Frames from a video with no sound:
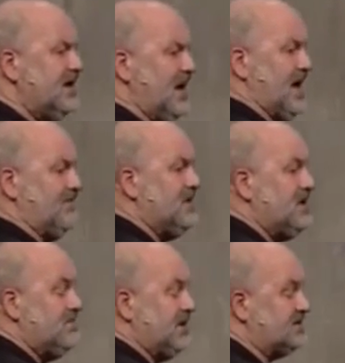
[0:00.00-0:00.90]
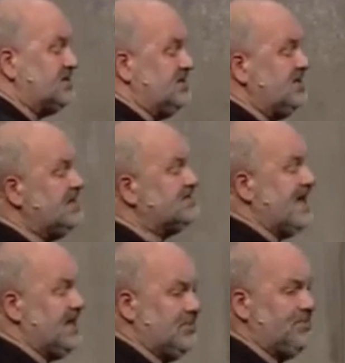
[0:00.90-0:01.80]
but actually need
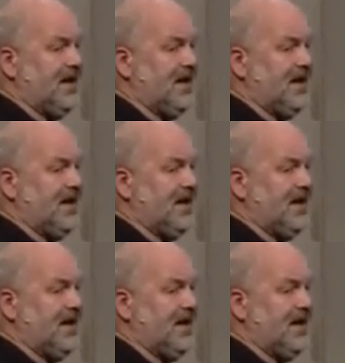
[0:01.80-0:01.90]
help